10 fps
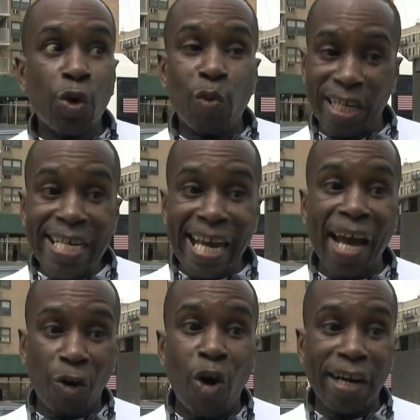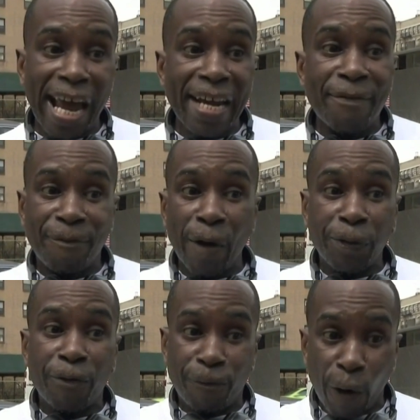When he got on that and
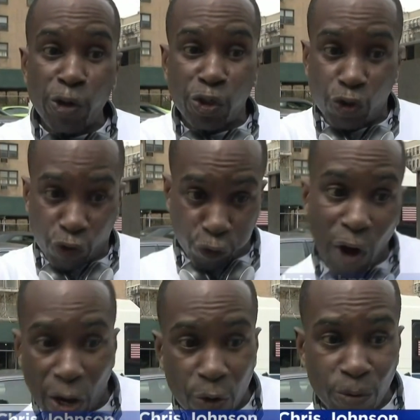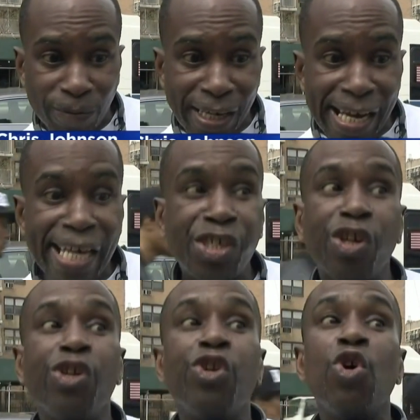felt the first throttle, he
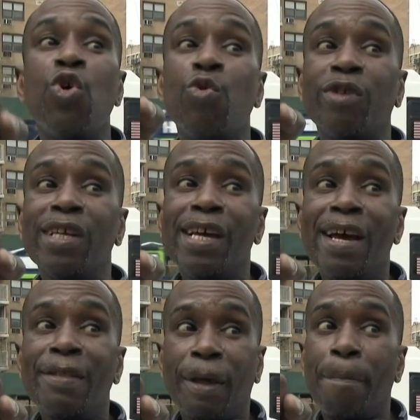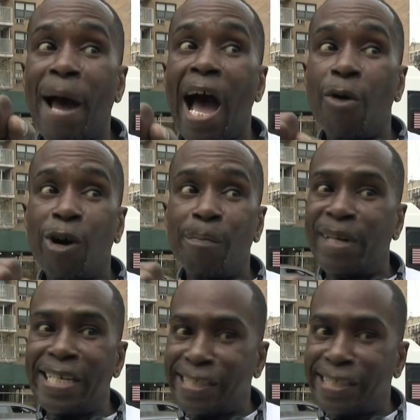should have known the power, but he